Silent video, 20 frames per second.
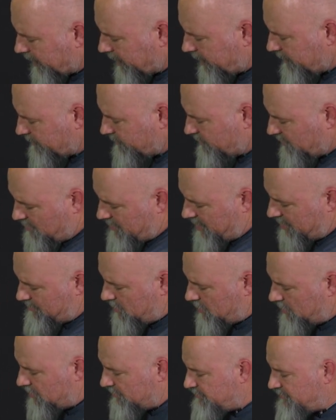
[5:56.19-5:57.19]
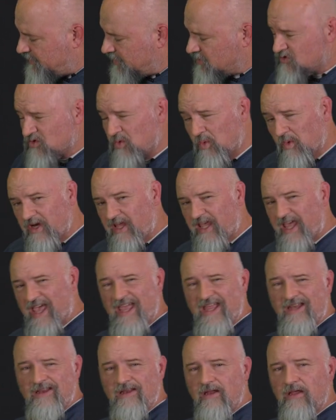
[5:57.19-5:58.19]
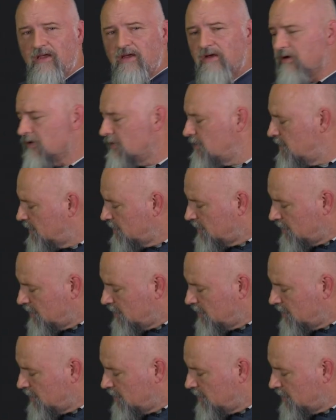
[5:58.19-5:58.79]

I guess, so maybe you could fit 28 in here.